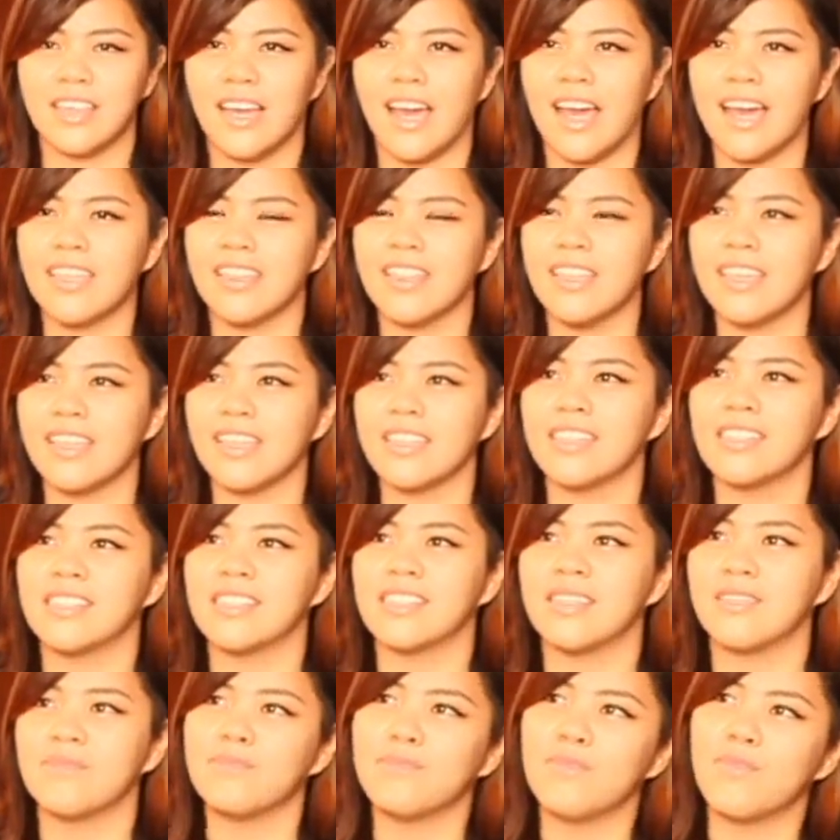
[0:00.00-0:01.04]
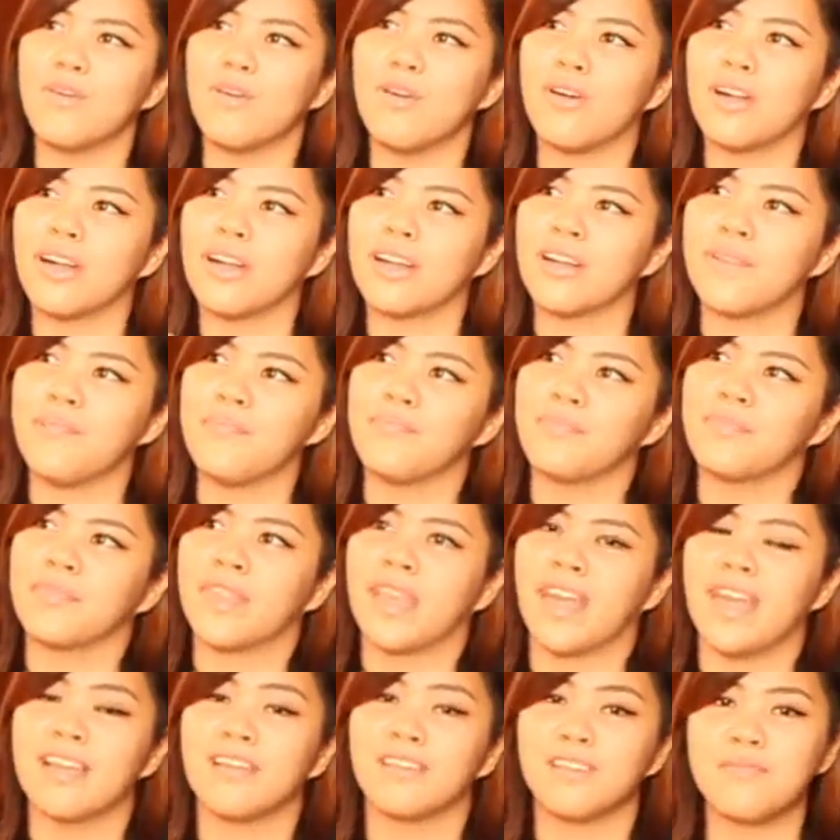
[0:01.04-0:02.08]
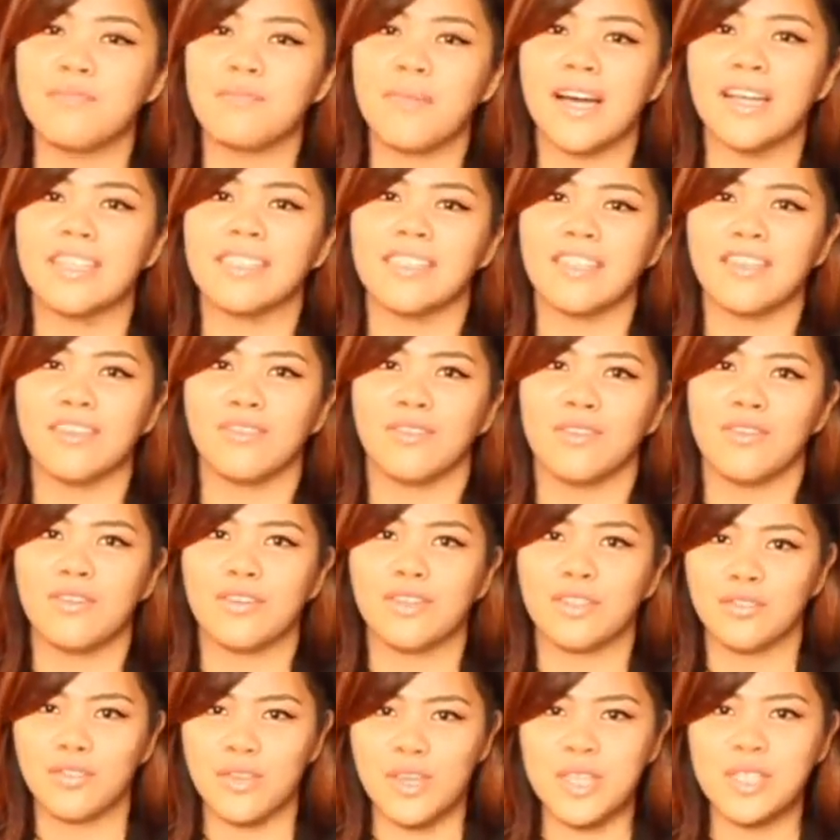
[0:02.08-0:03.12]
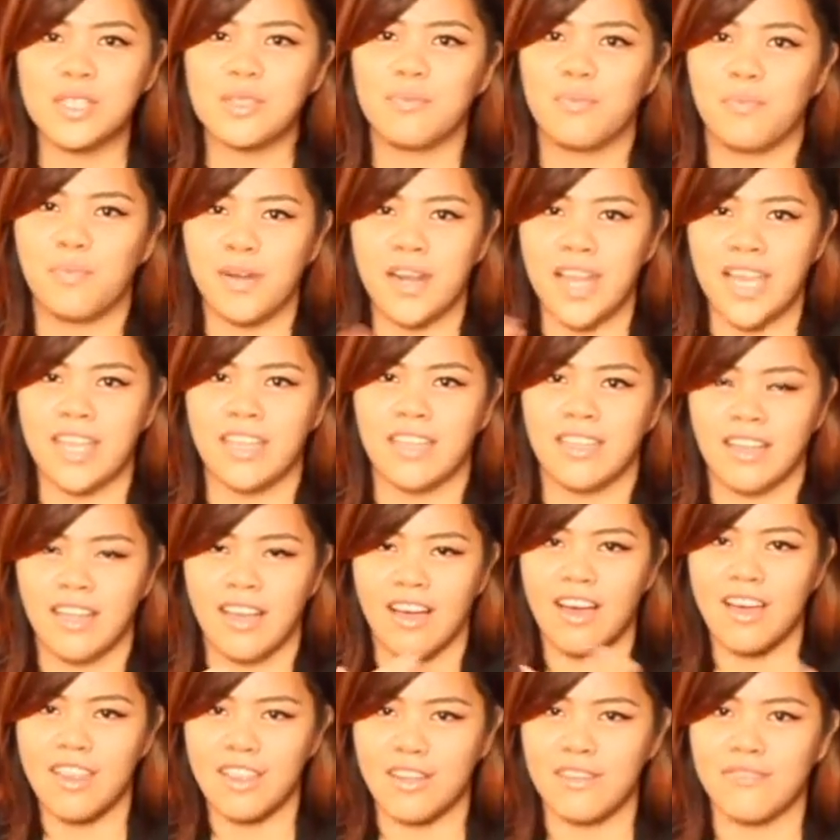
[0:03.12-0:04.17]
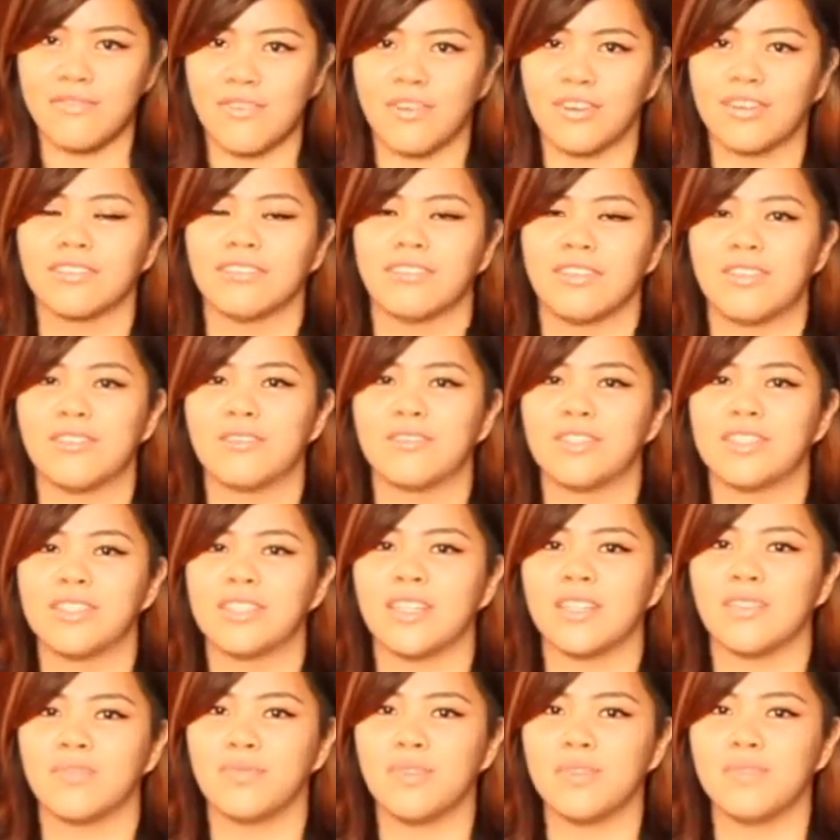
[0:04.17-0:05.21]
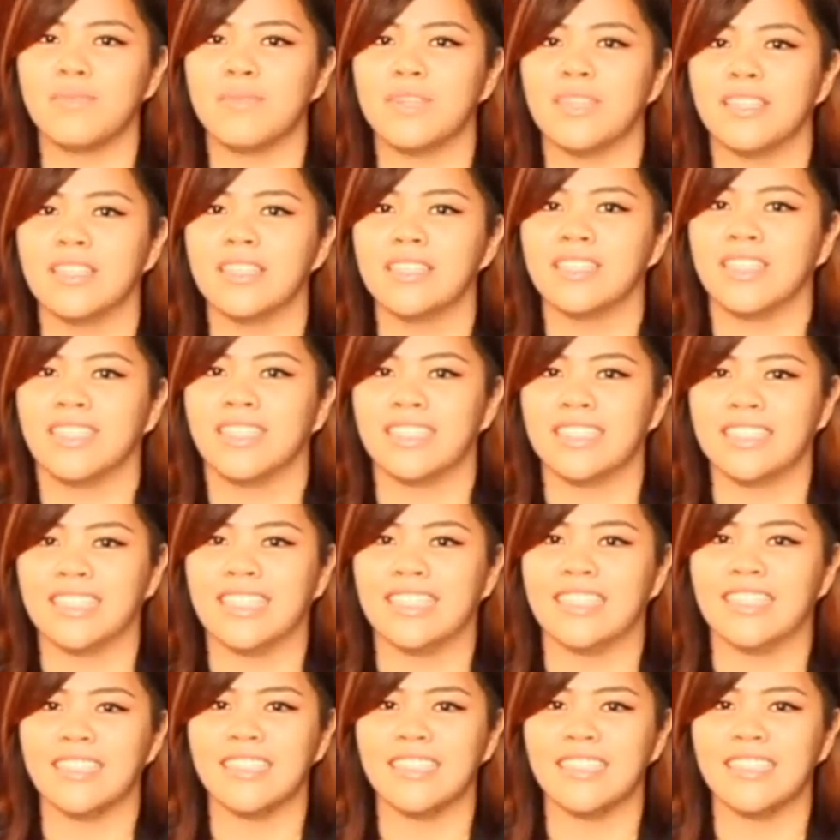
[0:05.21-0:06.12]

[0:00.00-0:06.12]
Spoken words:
I think it's a more encompassing theory to explain the other four theories that we'll be discussing.